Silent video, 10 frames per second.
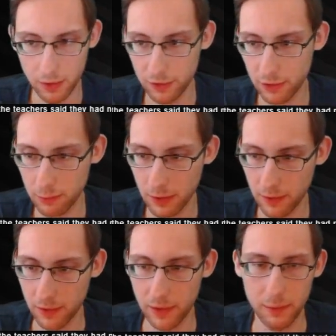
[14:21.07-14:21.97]
He's our
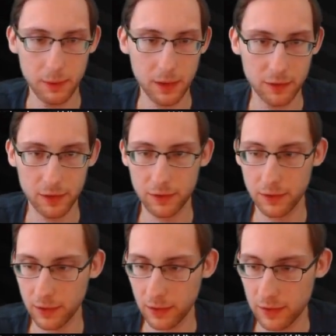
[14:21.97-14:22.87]
brother. But how's it
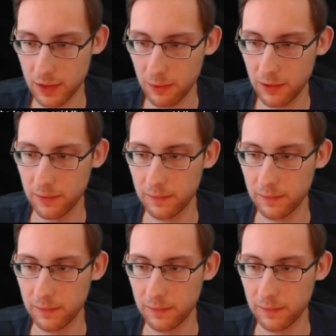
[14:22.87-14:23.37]
going, uh, J P D?